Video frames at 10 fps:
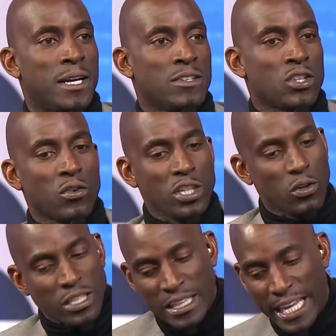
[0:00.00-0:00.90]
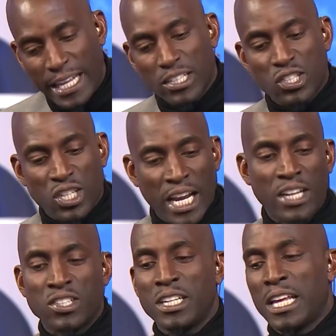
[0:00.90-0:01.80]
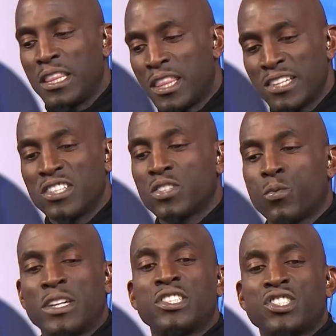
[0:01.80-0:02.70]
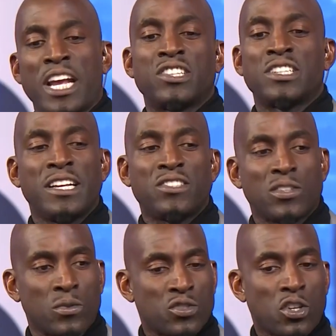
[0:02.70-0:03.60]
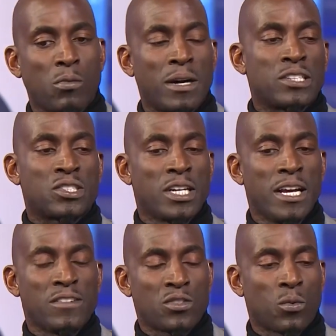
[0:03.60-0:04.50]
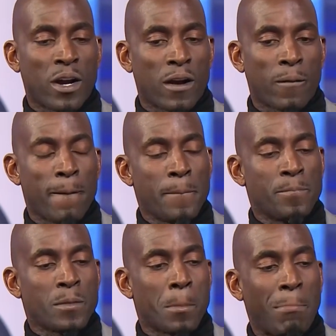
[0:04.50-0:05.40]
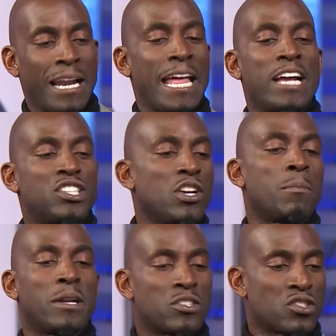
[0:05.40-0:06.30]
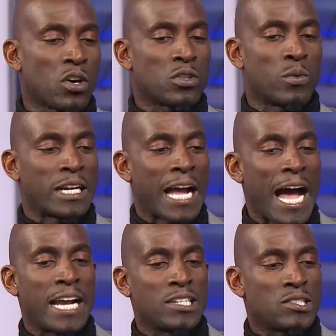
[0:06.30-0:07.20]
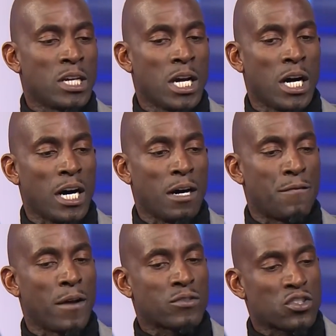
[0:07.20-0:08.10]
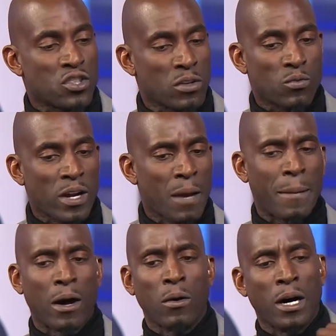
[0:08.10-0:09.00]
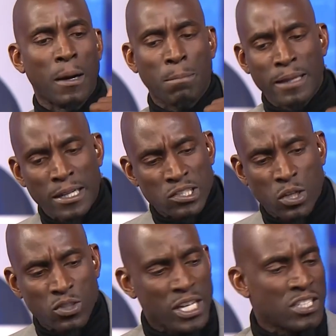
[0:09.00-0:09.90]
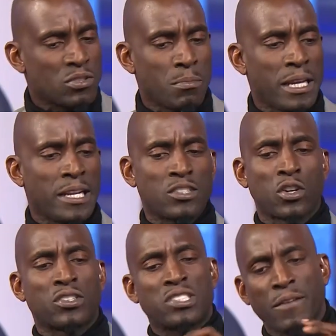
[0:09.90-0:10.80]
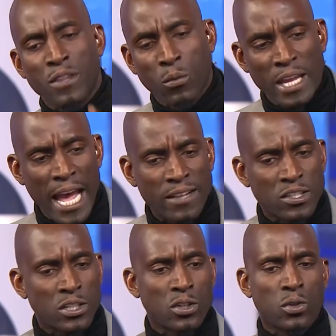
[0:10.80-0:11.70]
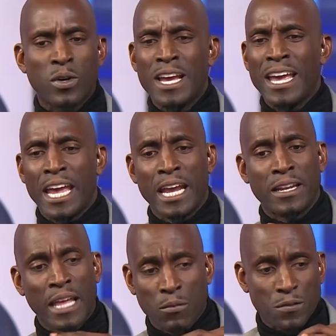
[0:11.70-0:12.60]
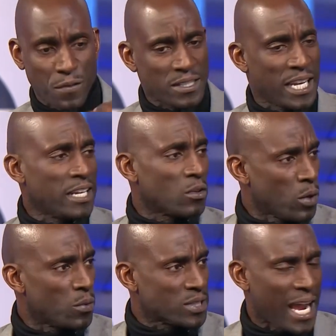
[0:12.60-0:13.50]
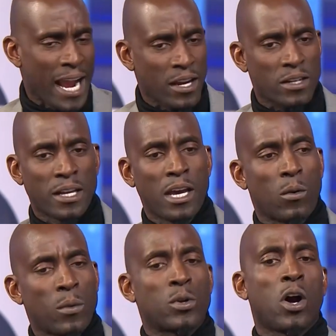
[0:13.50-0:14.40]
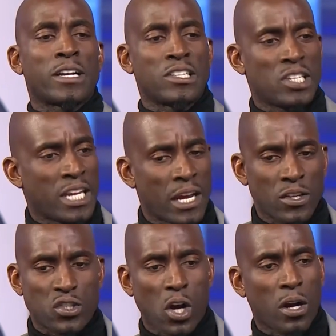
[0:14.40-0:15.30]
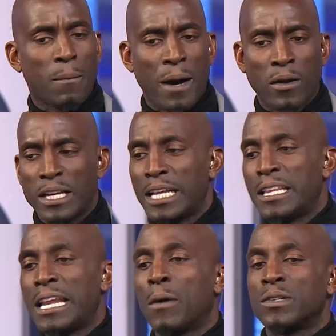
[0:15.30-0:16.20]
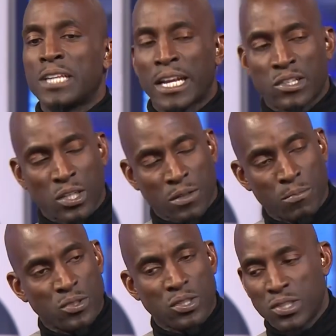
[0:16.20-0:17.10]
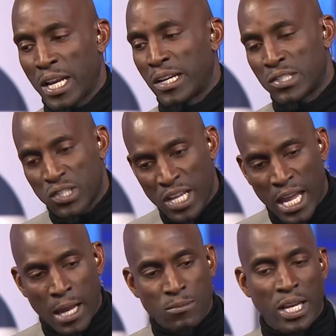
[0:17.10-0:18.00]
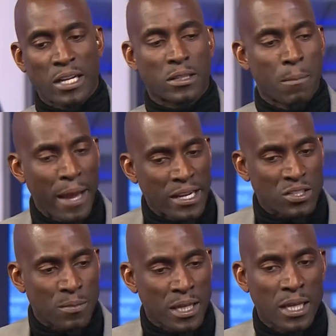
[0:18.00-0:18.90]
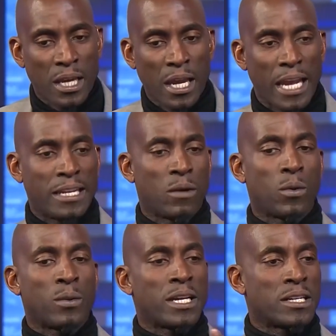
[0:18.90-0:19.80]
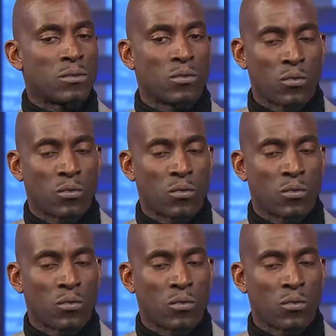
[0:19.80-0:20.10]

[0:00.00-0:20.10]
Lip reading: So, the league is changing, and this is what it's changing into so much to where my last year in Minnesota, when guys felt a certain way about player association meetings or stuff that we had to do, and they were fatigued and we were tired, we would all get together, talk about it, and then I would take it to Sam, take it to management, and then we would get a